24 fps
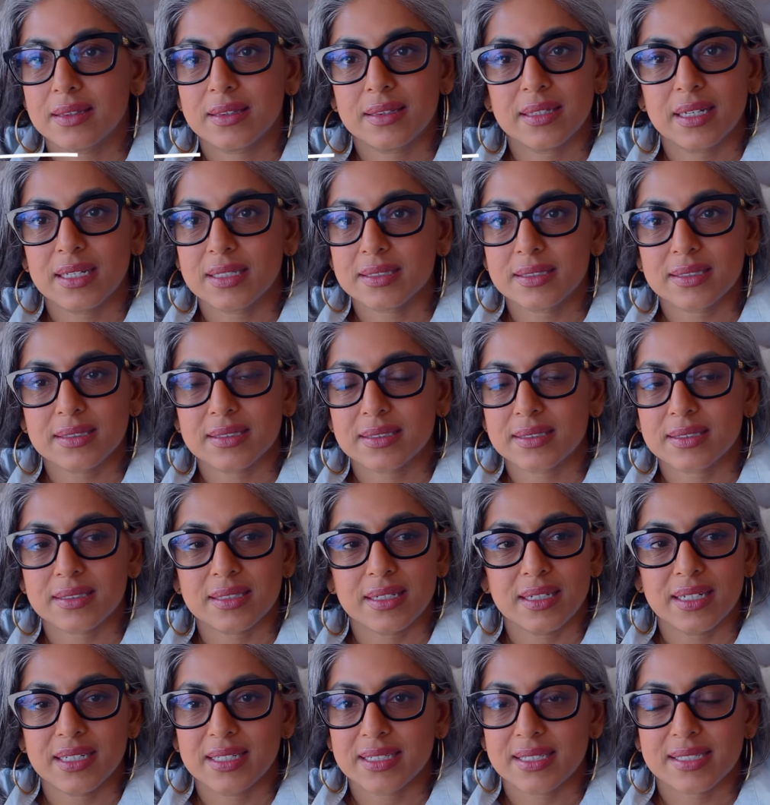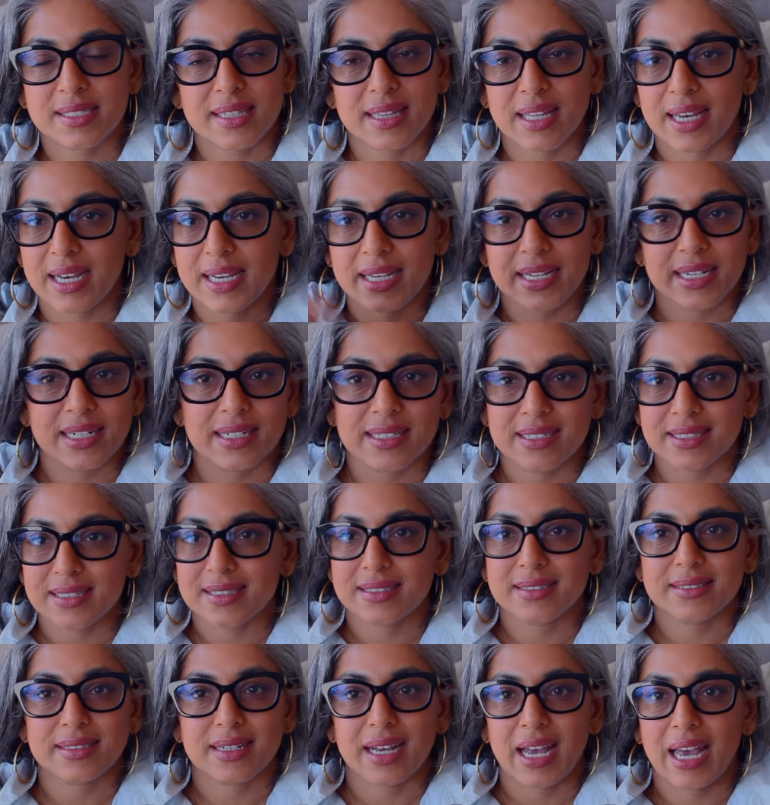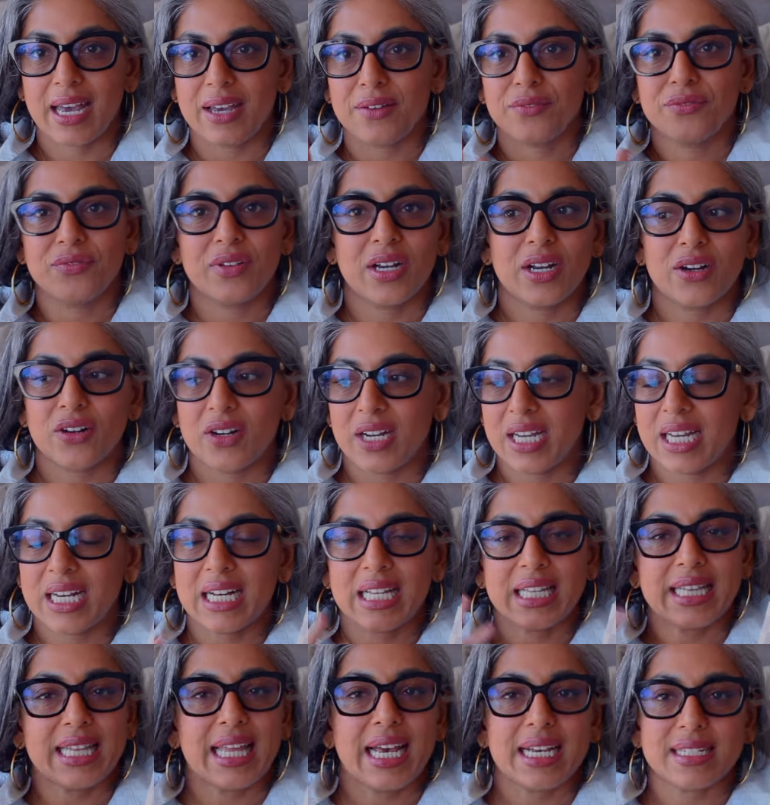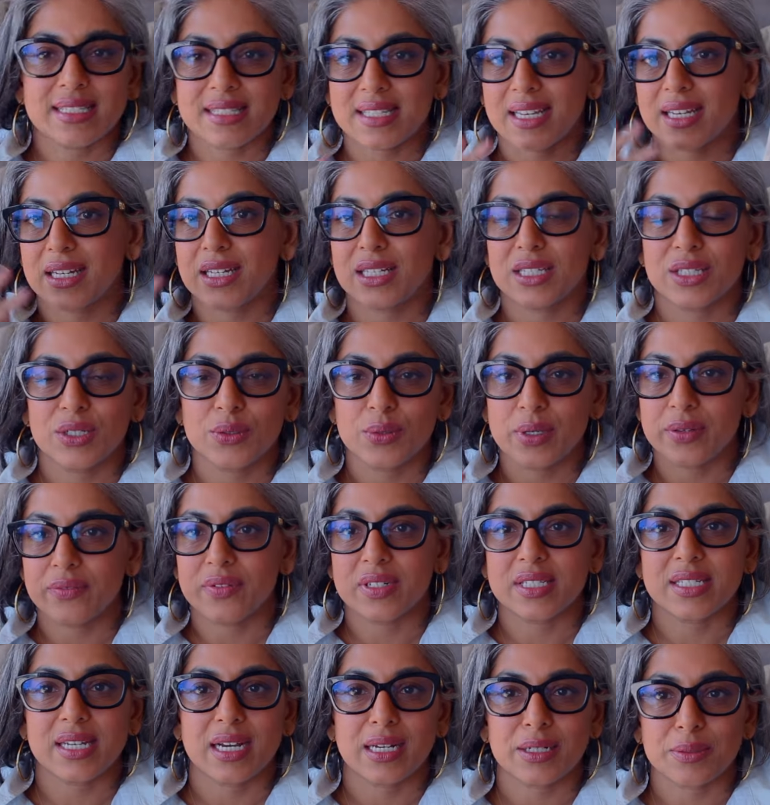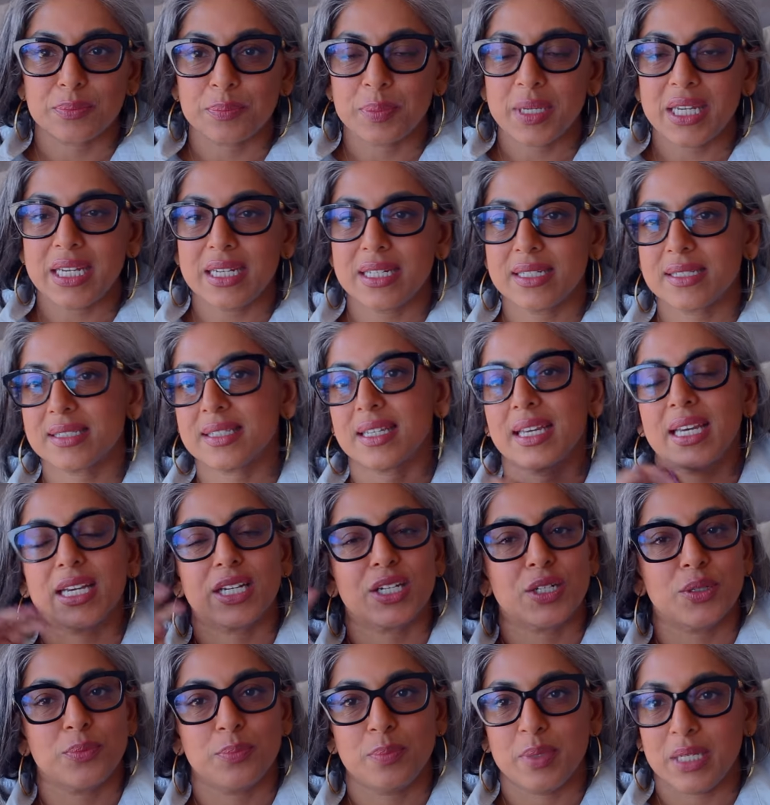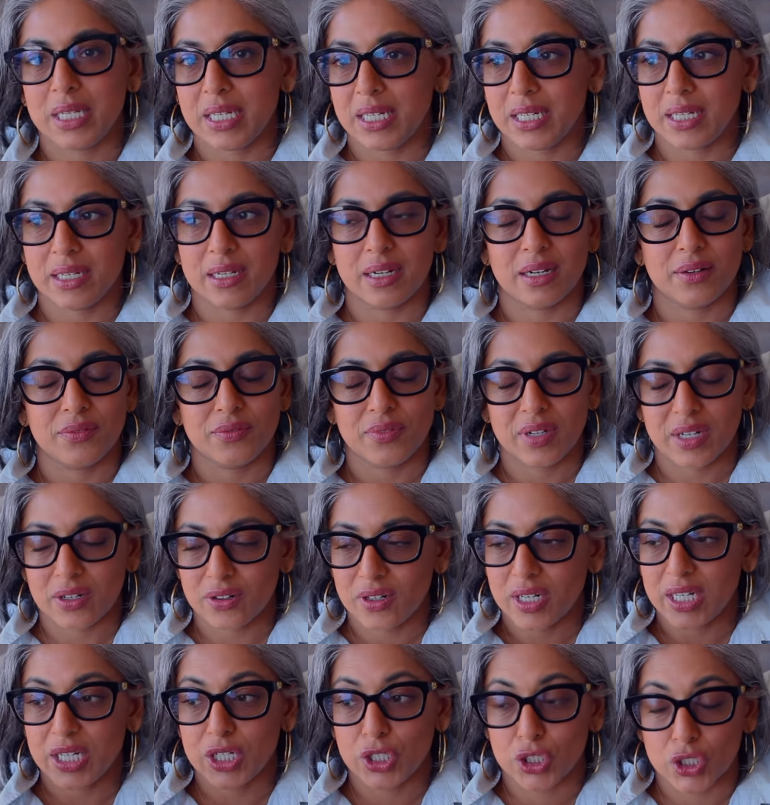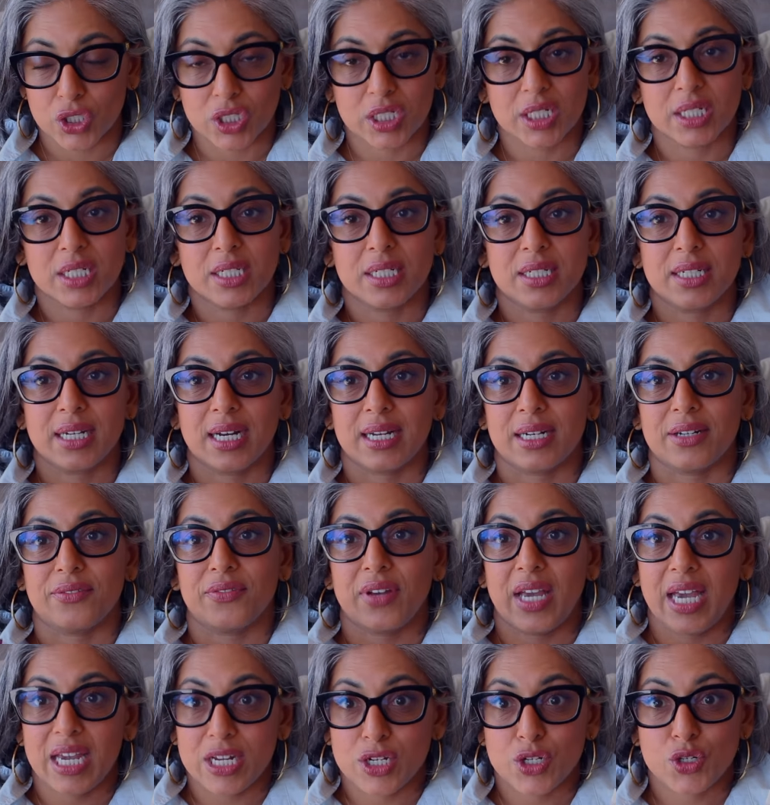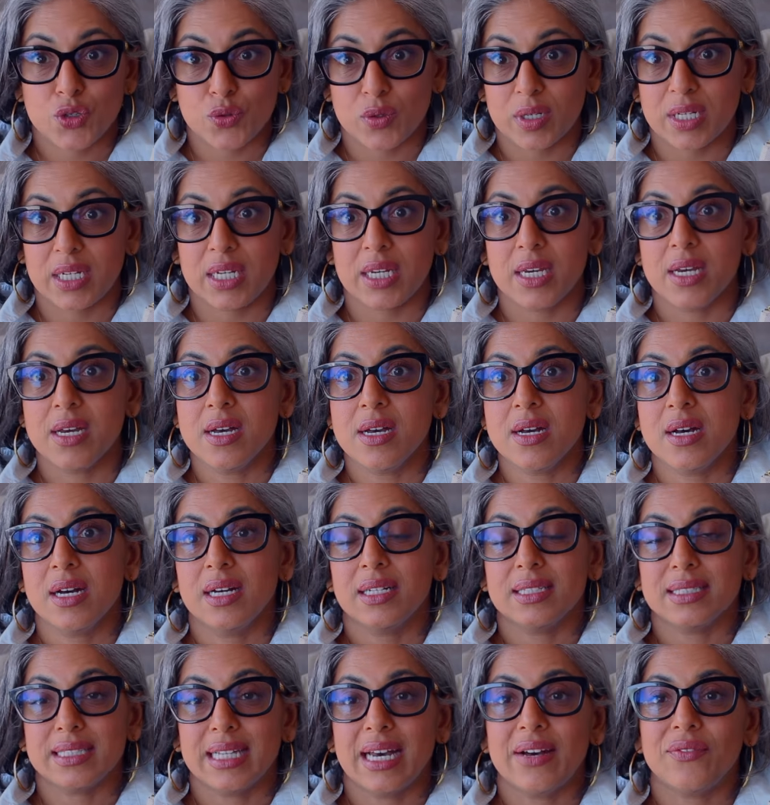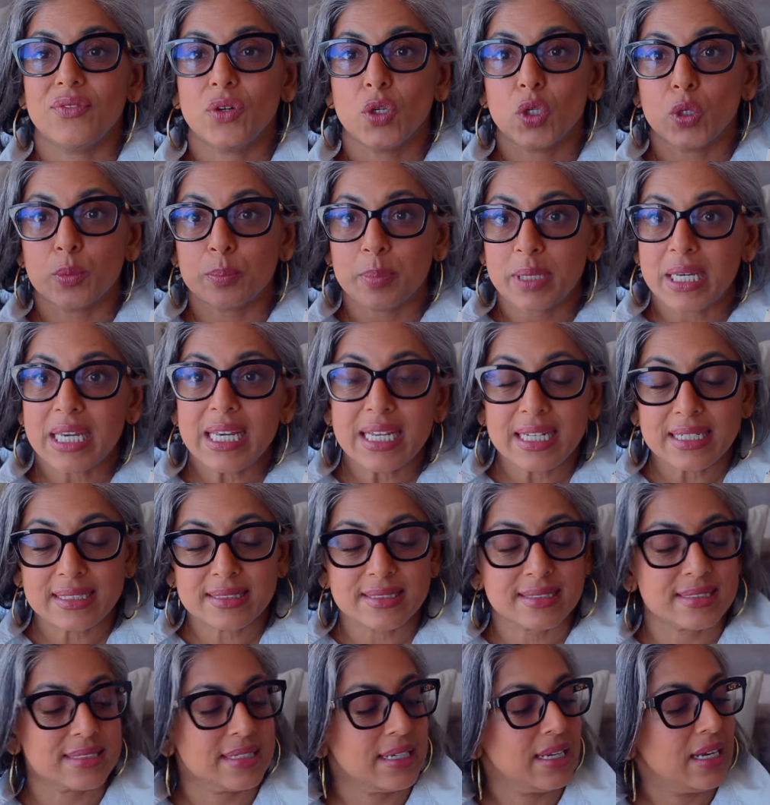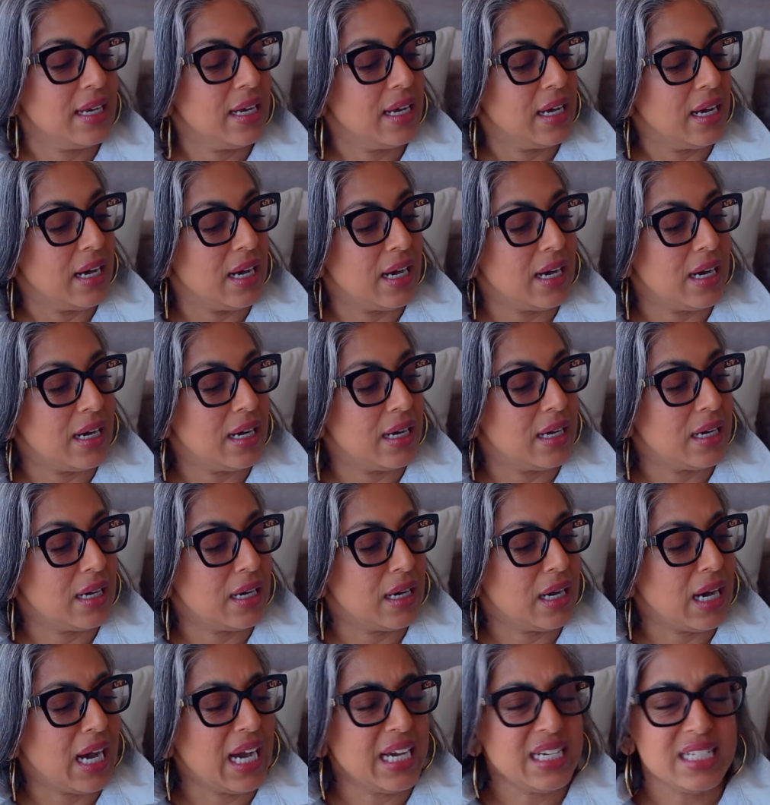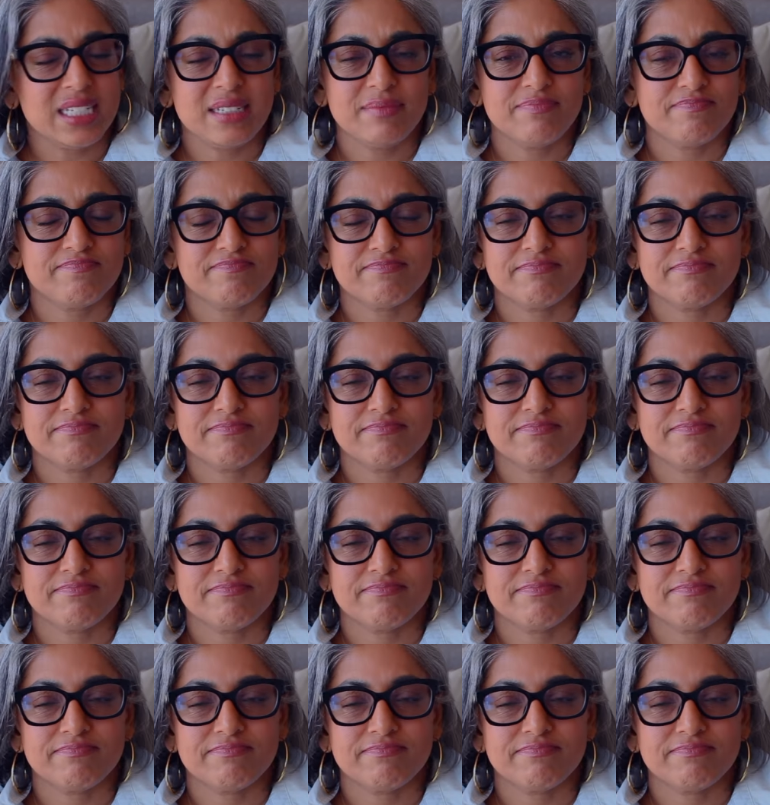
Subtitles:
This is like a very classic Louis Vuitton piece. It could be a very good kind of entry level piece. I